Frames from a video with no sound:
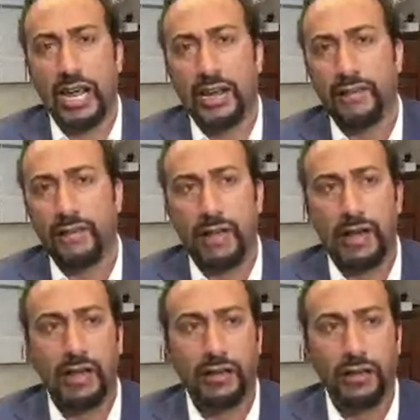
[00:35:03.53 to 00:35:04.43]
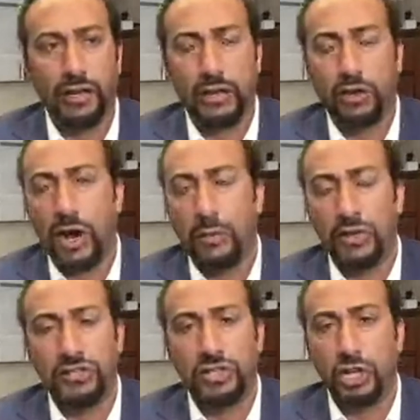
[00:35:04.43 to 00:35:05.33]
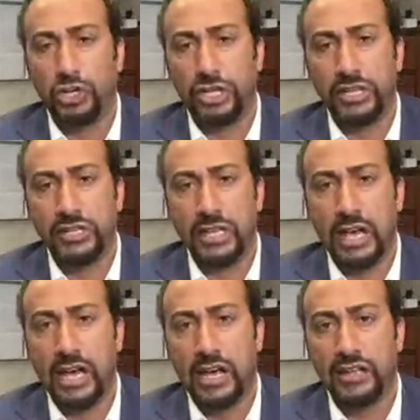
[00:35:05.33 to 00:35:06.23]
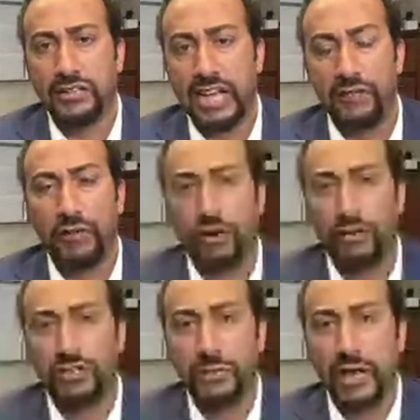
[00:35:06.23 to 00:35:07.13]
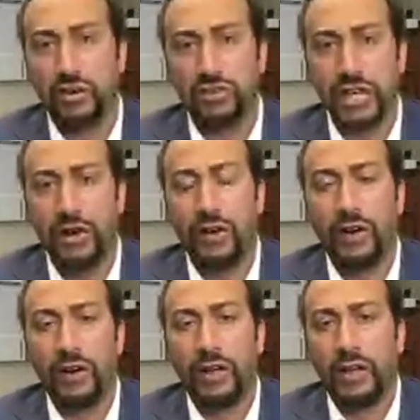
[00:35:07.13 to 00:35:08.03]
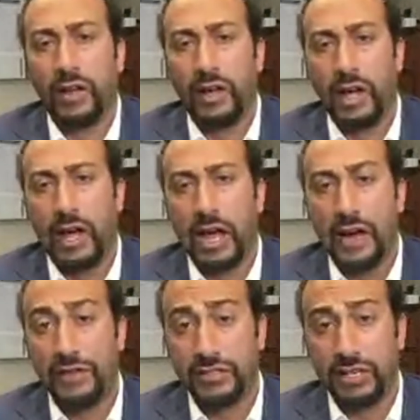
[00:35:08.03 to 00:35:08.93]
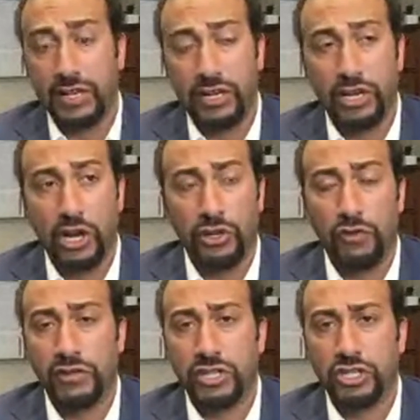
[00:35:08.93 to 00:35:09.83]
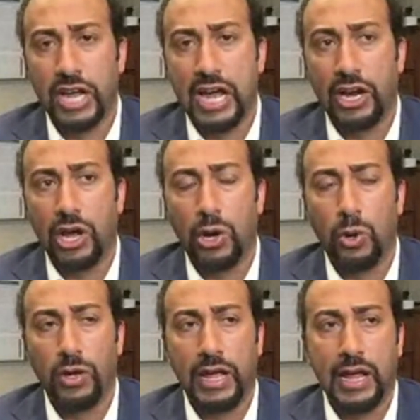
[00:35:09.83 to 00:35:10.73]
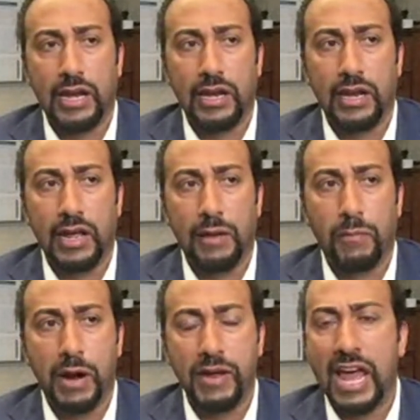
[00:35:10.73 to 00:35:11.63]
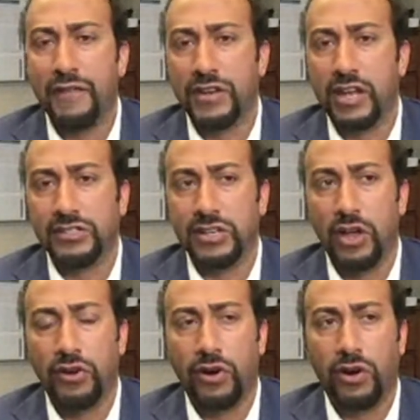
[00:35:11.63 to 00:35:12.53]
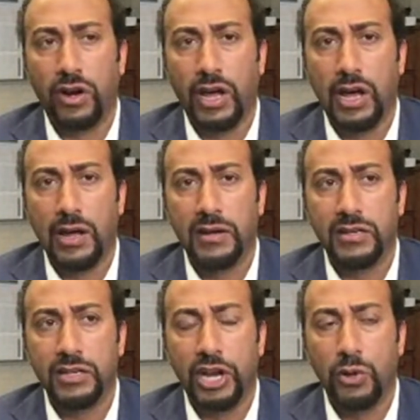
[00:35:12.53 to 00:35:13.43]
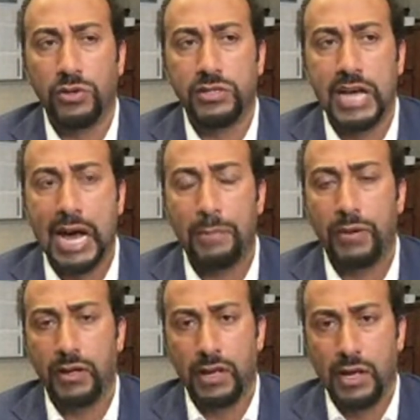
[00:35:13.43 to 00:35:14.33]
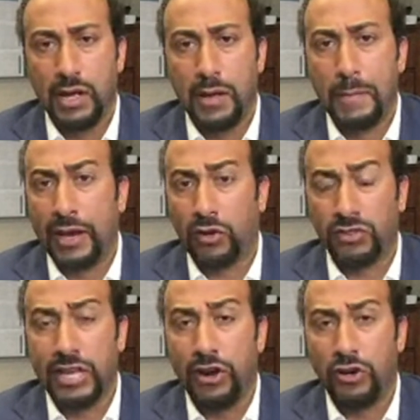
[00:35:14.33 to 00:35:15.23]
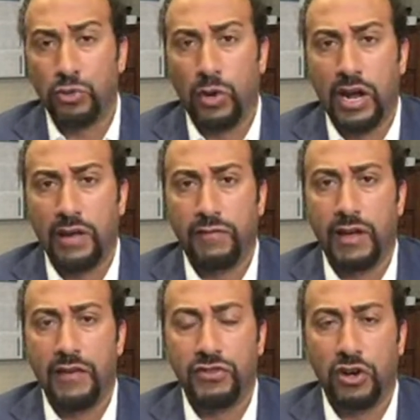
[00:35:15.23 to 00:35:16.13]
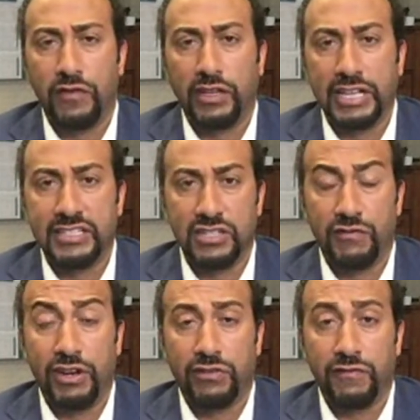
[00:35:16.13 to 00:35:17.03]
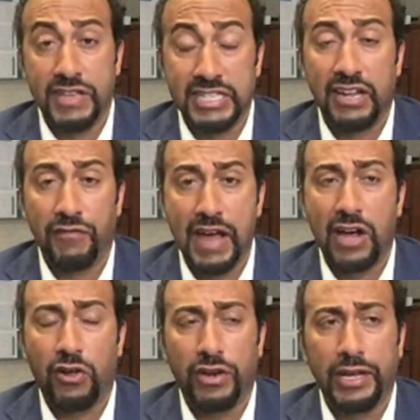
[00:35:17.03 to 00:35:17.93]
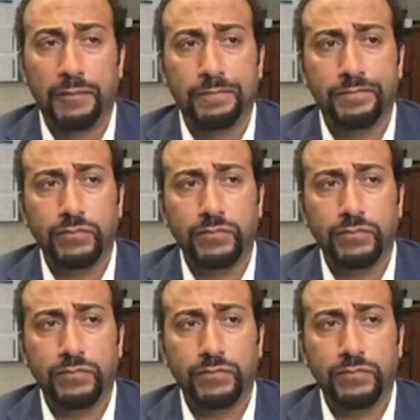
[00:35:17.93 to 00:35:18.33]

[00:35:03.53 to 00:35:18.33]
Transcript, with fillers: at uh, incredible institutions, uh, Stanford University Medical Center, uh, obviously, you know, the University of Chicago, and, and probably half a dozen other, uh, you know, top medical centers where I've, I've served at least as visiting faculty.